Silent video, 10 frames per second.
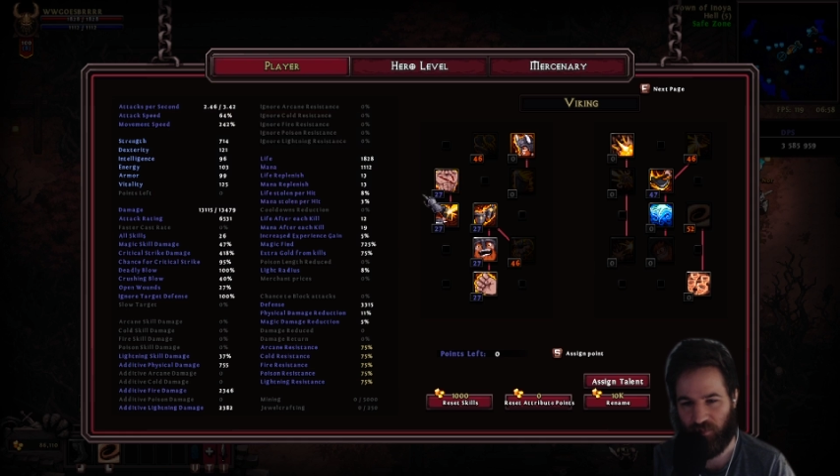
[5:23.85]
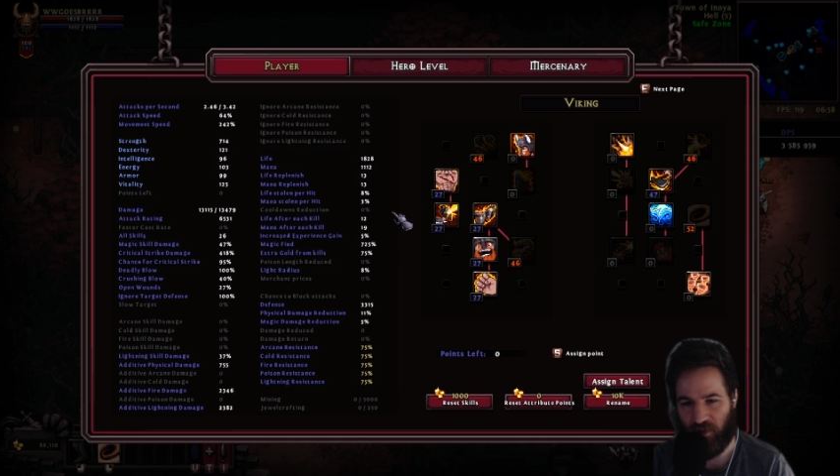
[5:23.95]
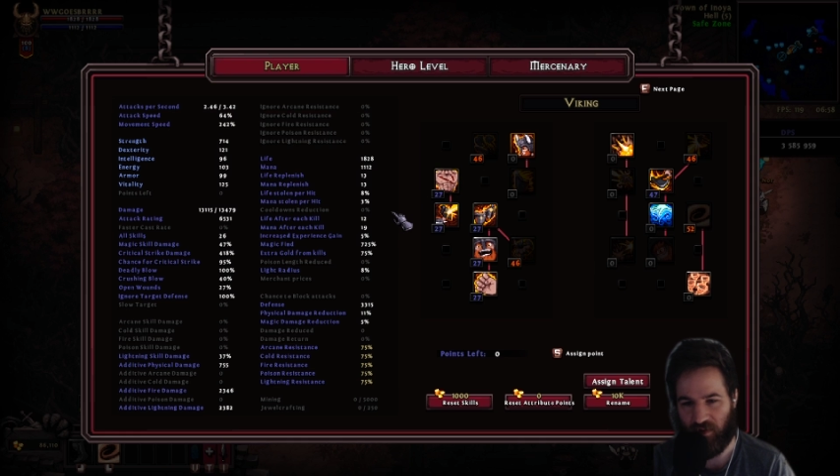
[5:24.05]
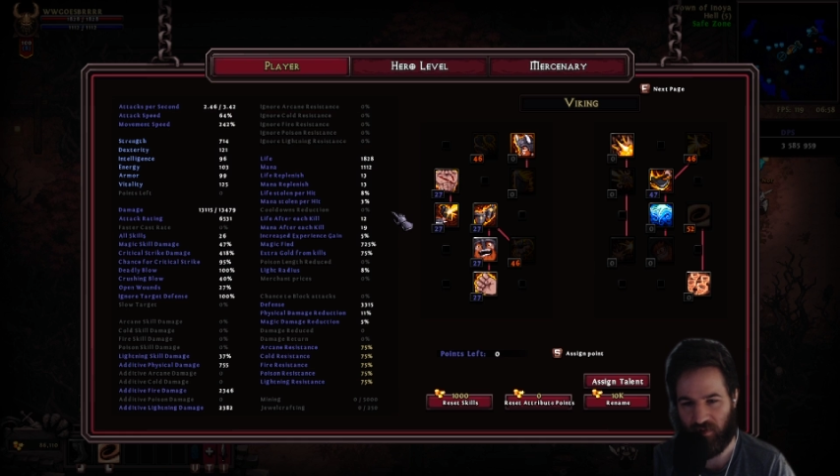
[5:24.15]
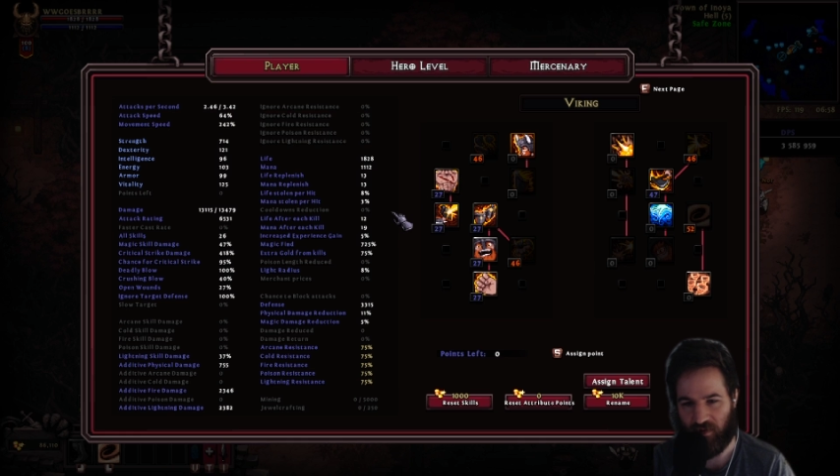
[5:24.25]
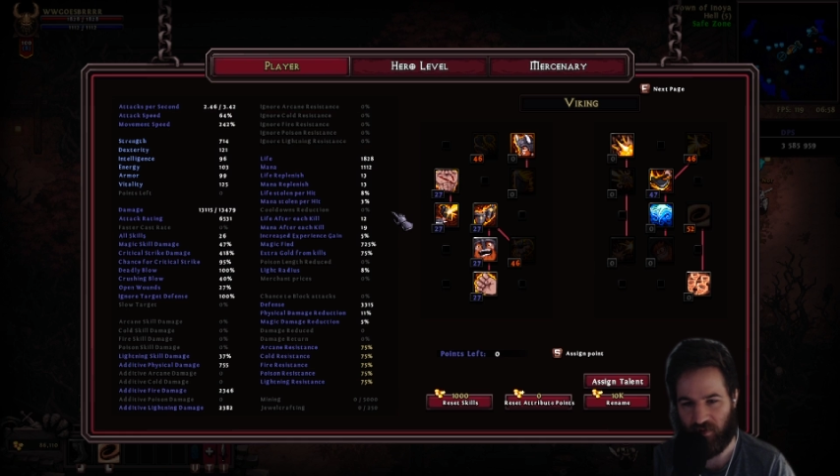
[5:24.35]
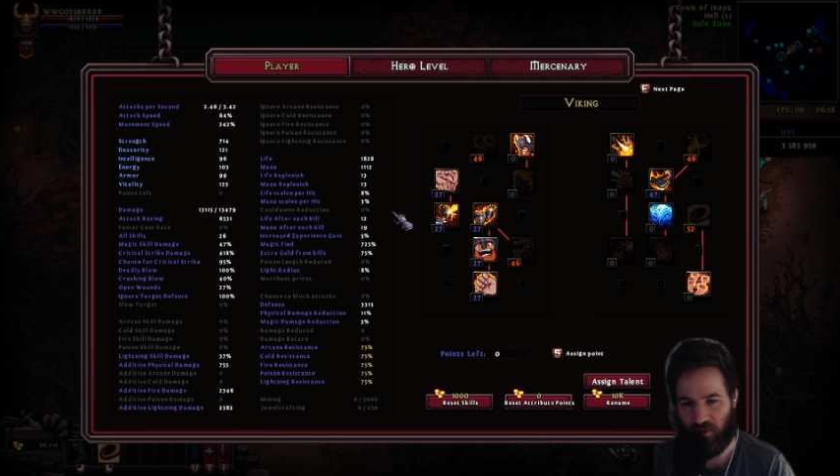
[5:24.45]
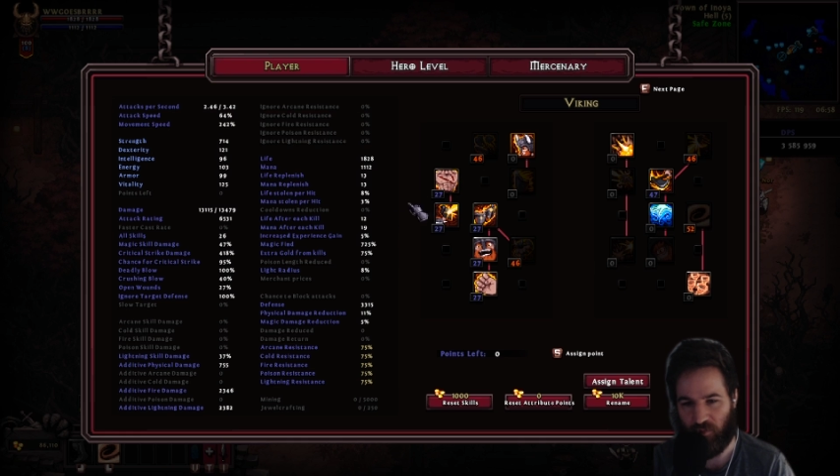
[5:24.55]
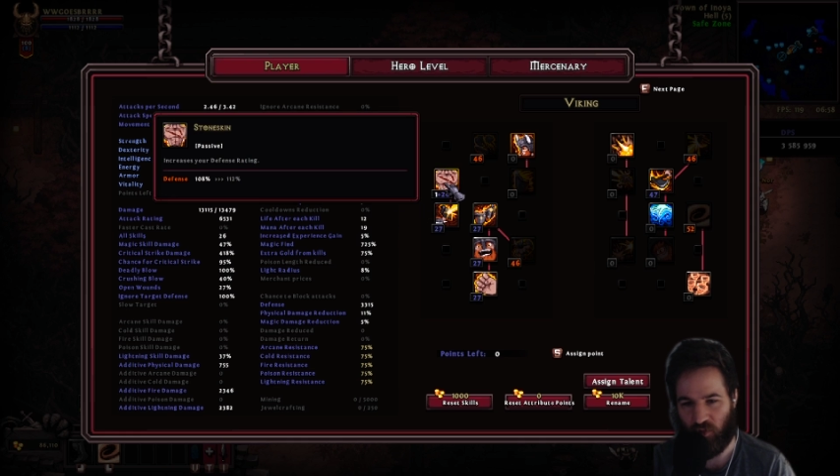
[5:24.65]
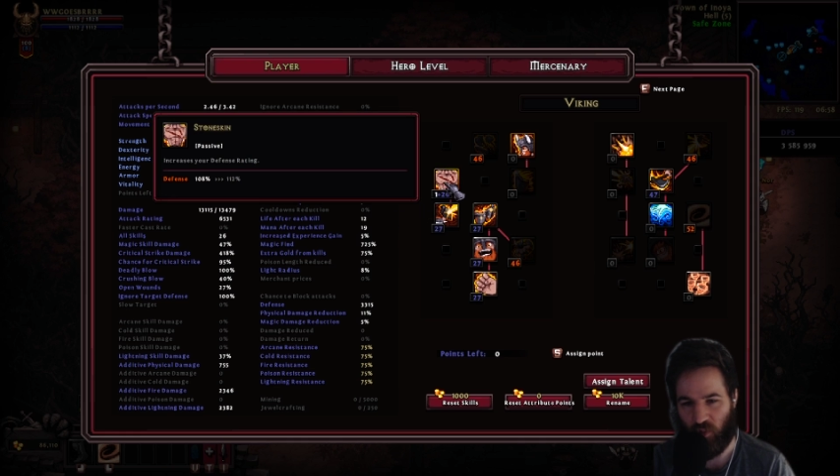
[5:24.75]
And since it's
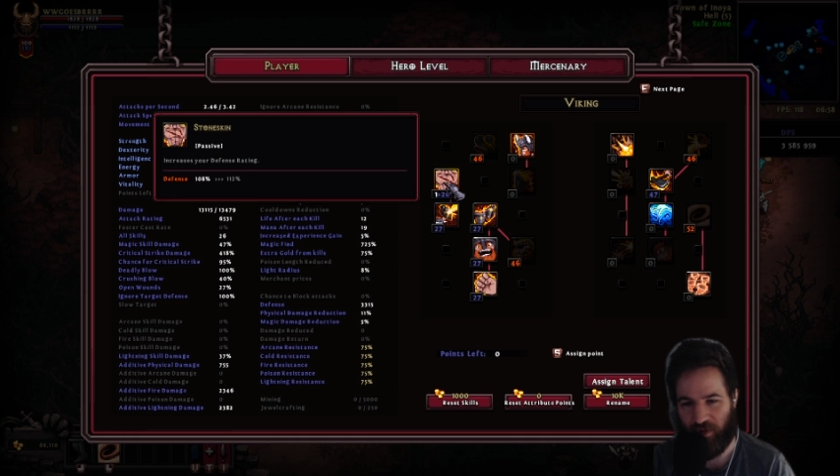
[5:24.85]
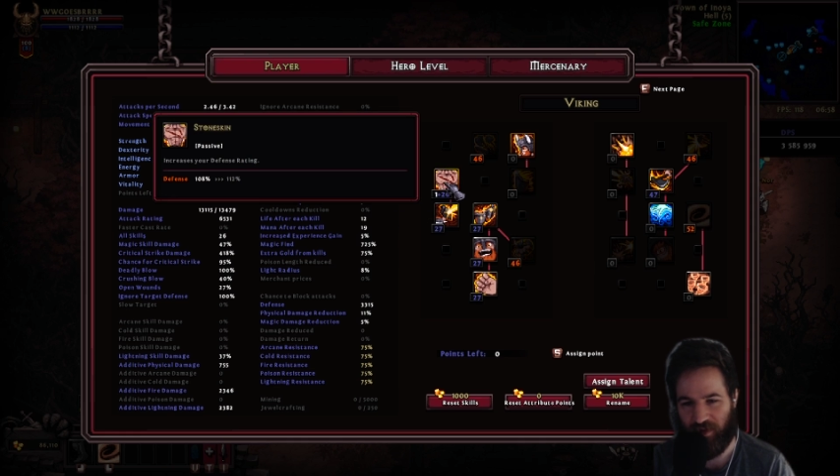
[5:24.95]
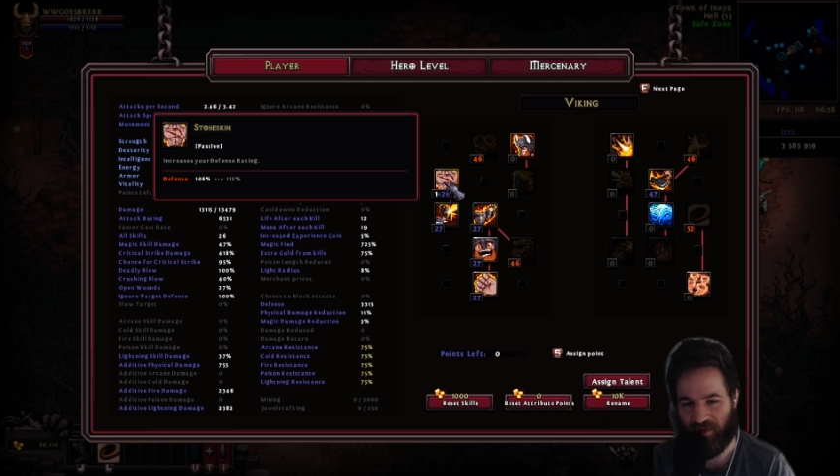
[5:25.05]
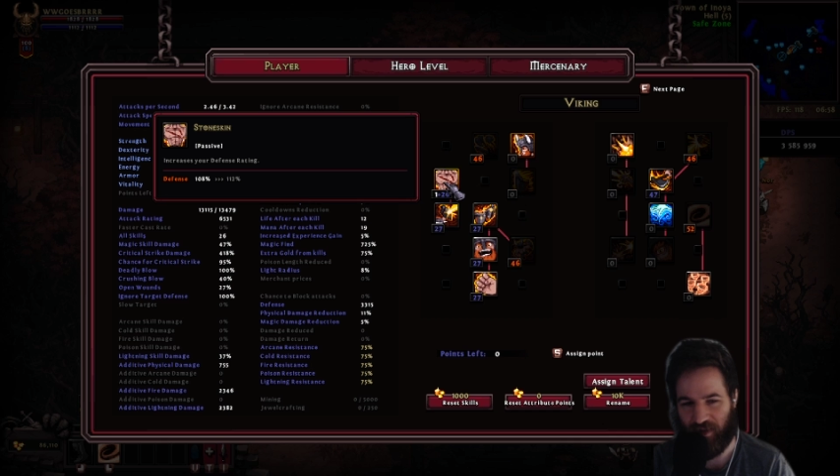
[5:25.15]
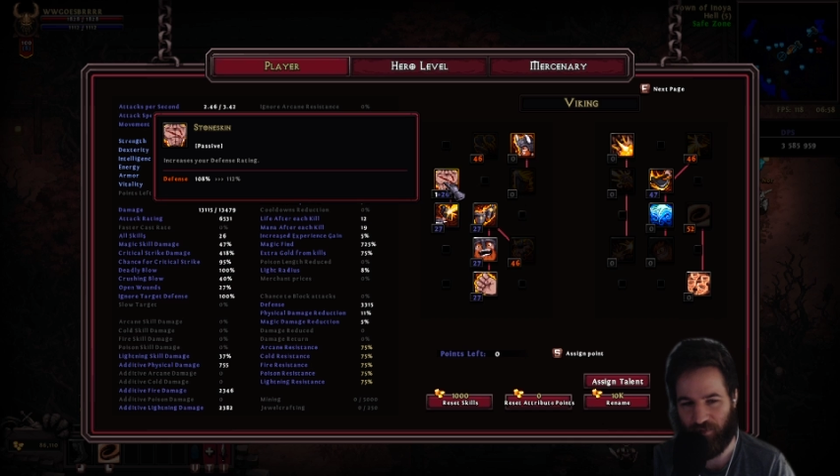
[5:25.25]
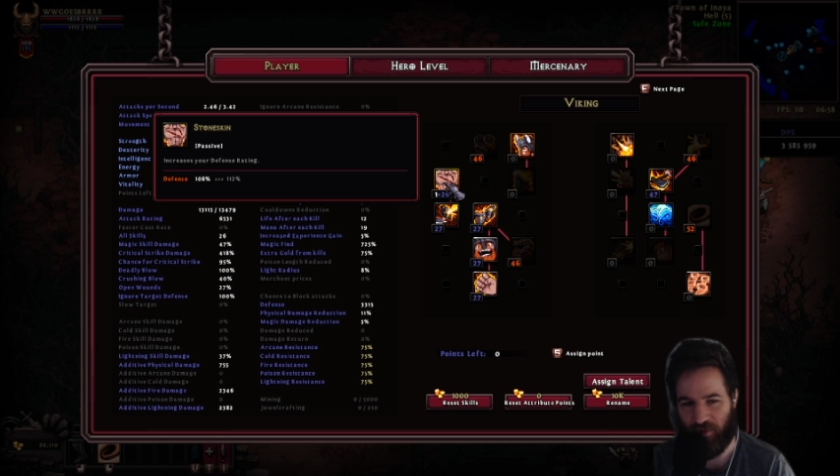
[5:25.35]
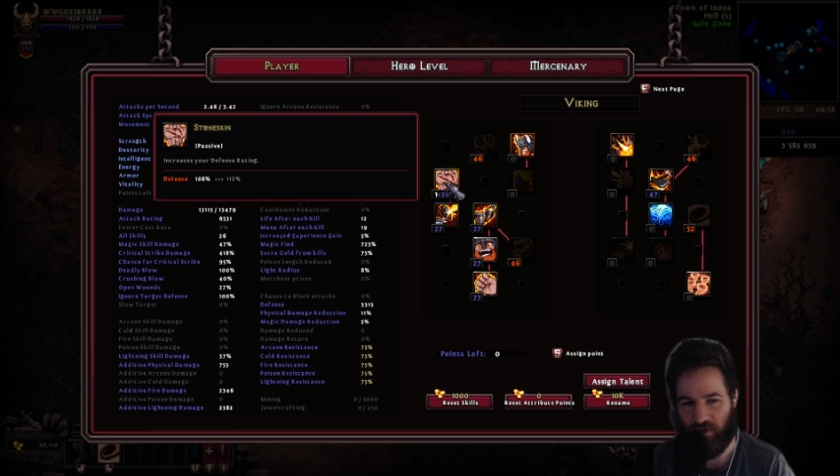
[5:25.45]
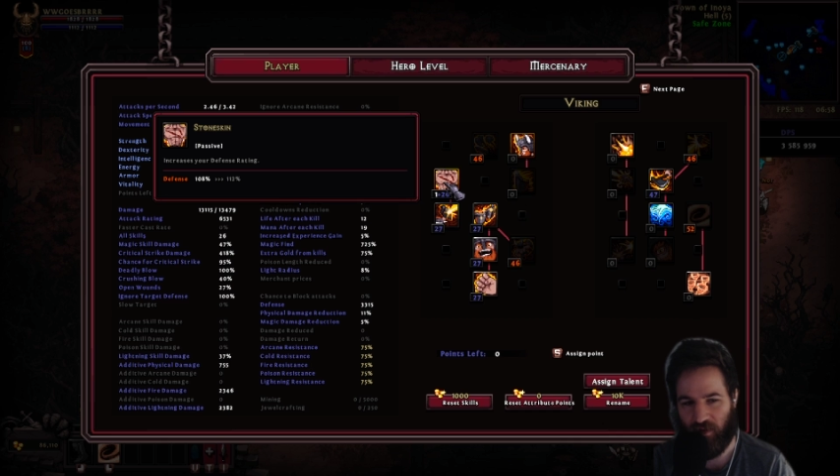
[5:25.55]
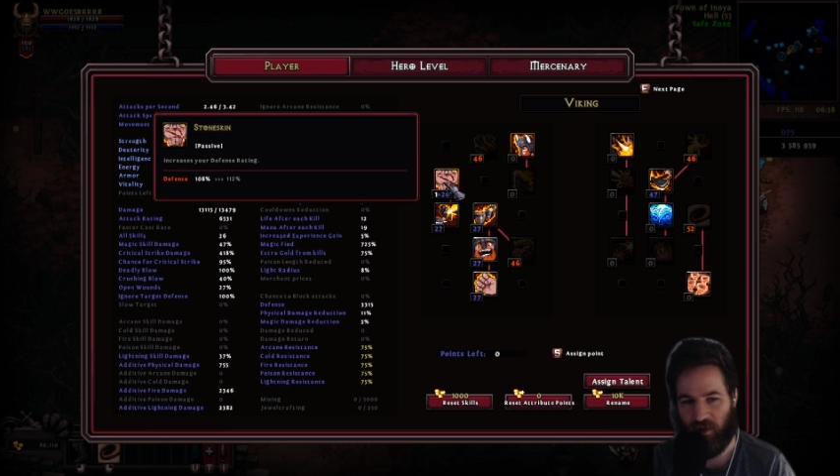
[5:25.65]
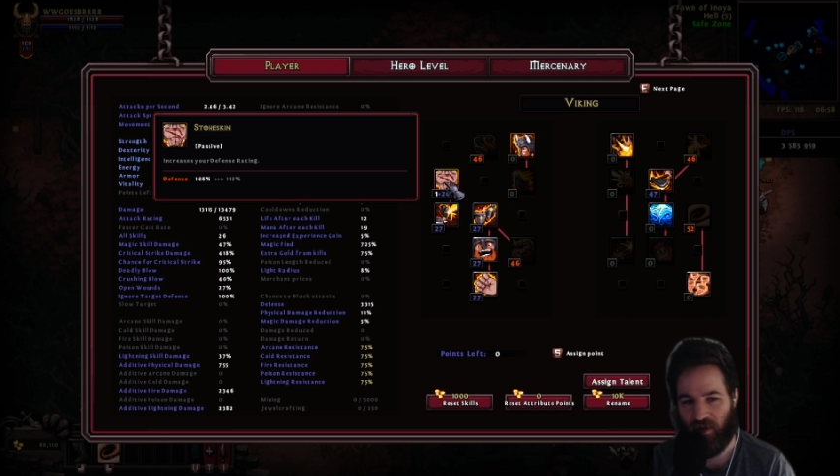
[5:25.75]
level 27,